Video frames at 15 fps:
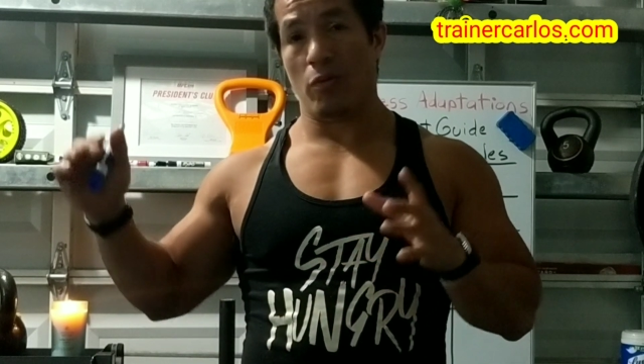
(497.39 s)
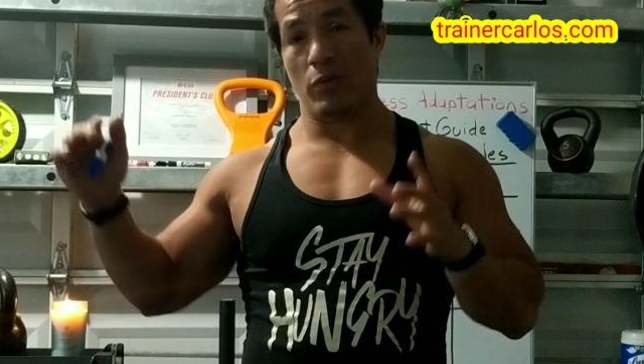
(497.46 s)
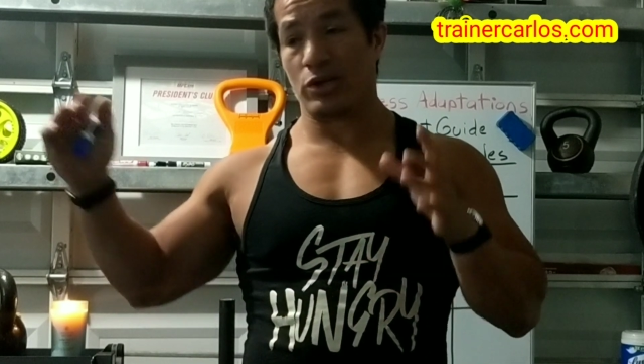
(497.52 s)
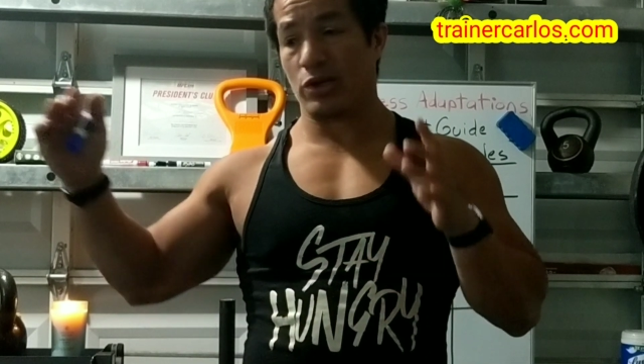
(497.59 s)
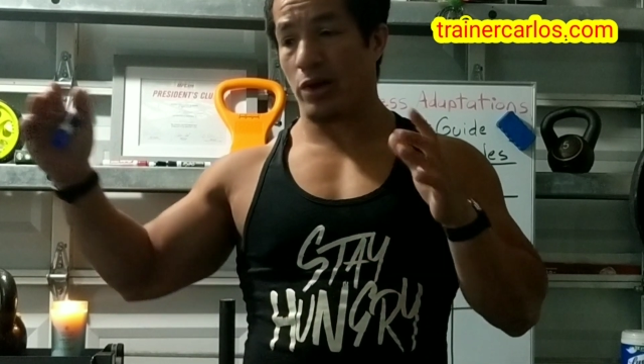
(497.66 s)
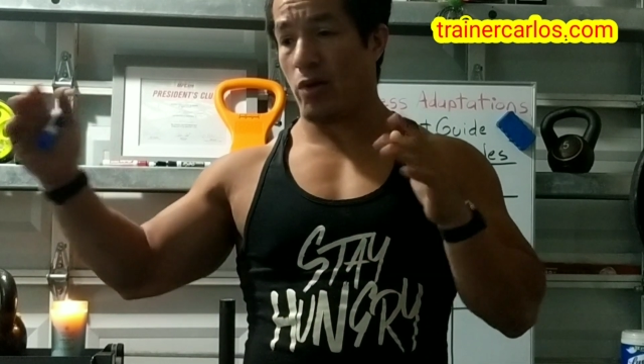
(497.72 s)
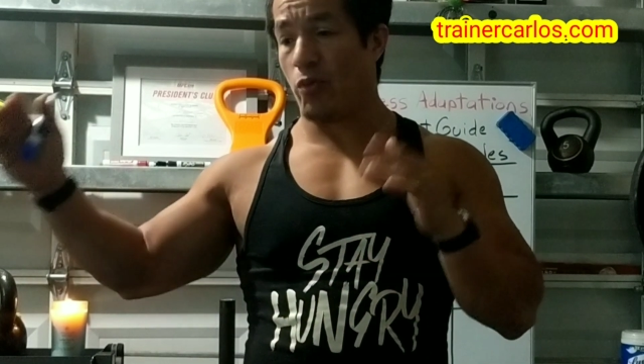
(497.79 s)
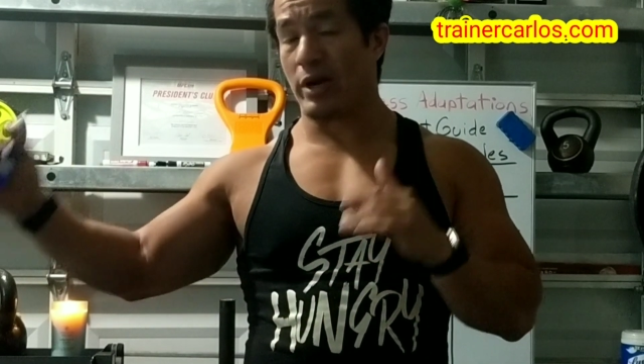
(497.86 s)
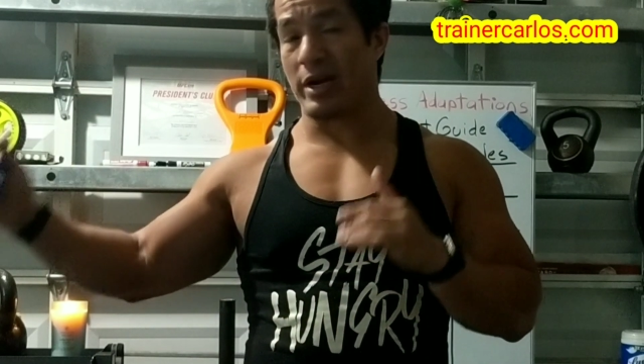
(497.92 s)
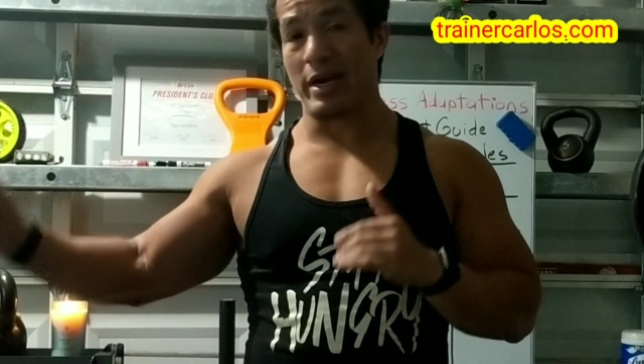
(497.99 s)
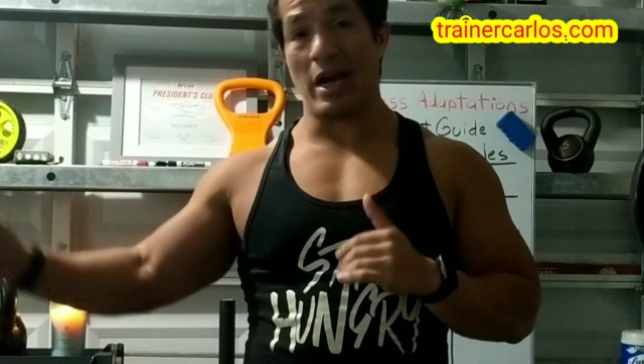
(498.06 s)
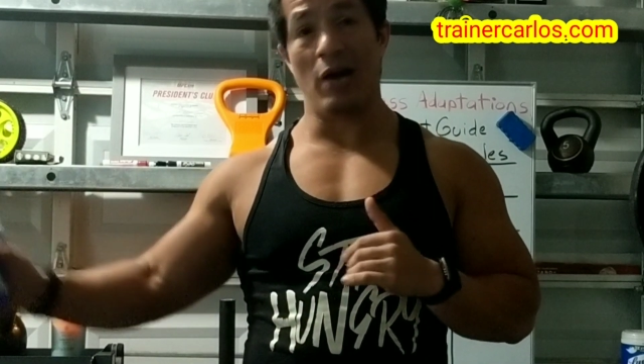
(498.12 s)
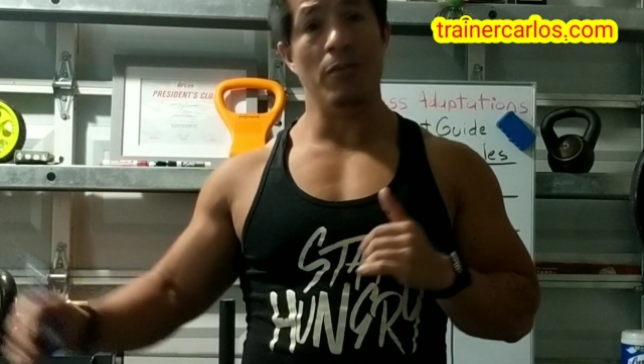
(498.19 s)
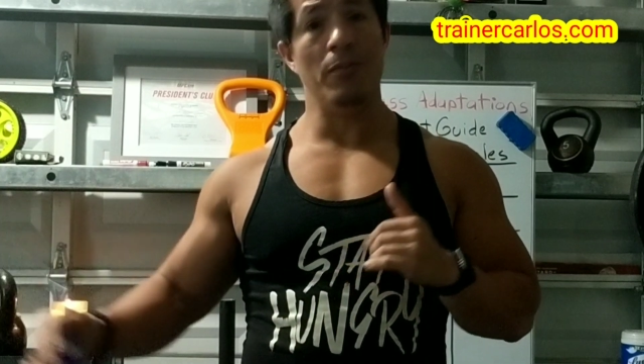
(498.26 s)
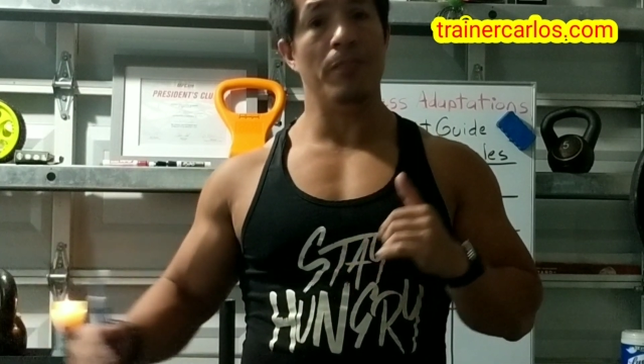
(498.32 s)
We started
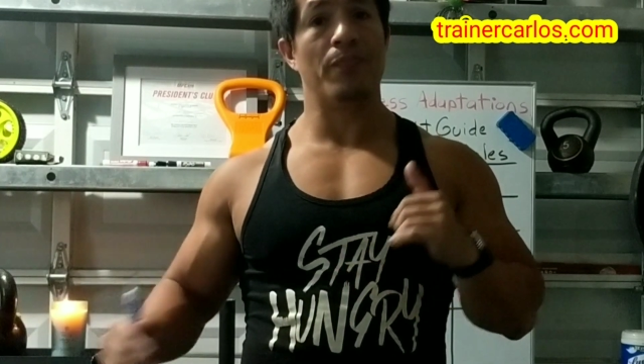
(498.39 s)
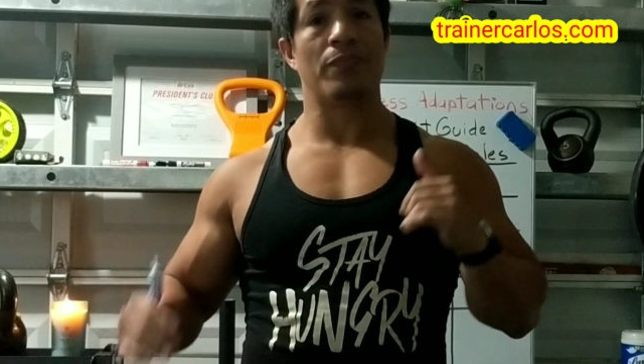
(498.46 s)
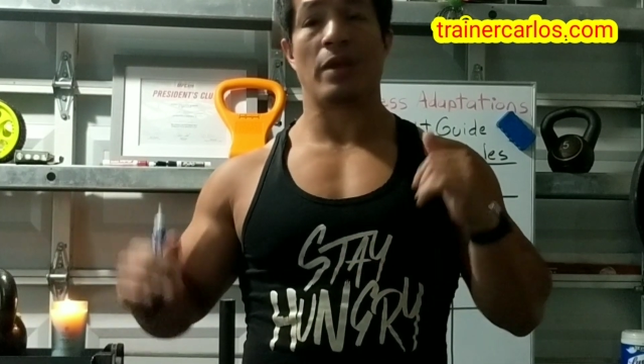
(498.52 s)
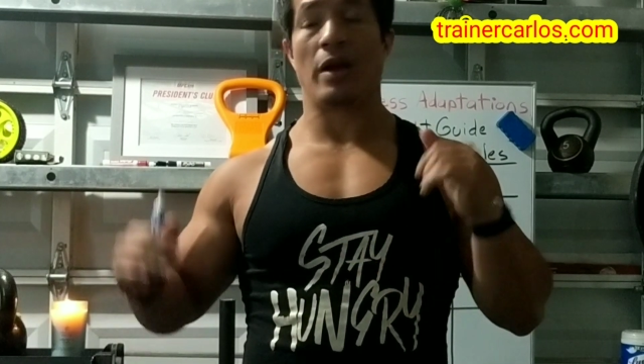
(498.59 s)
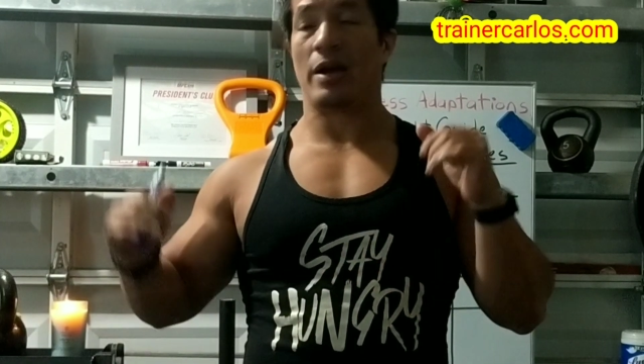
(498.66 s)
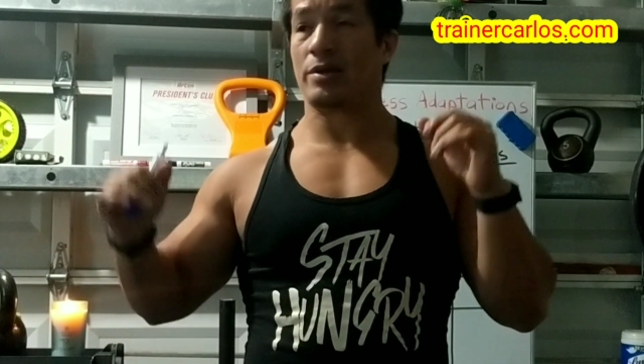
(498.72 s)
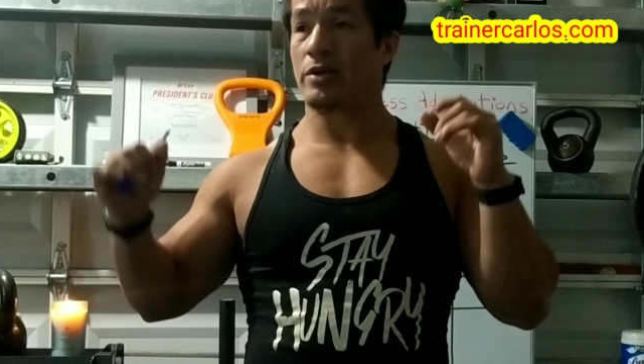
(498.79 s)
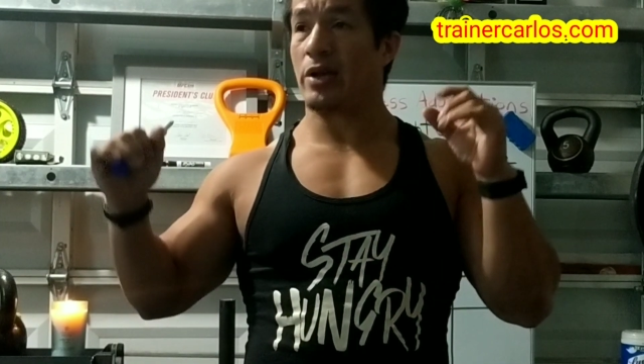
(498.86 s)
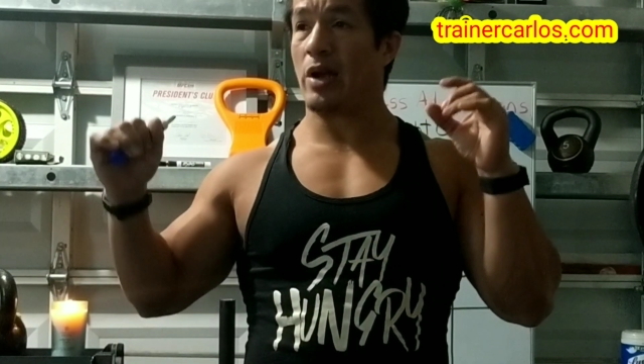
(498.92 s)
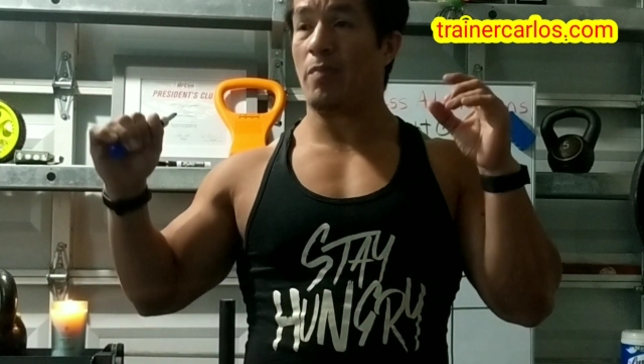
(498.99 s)
working out. I